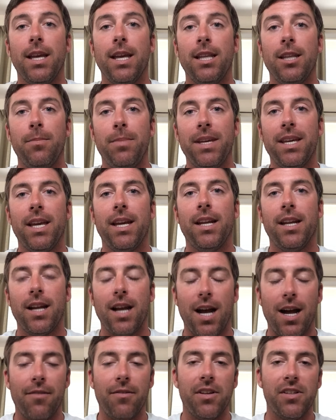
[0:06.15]
In the
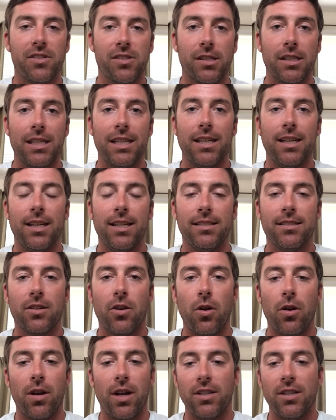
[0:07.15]
beginning, obviously, it's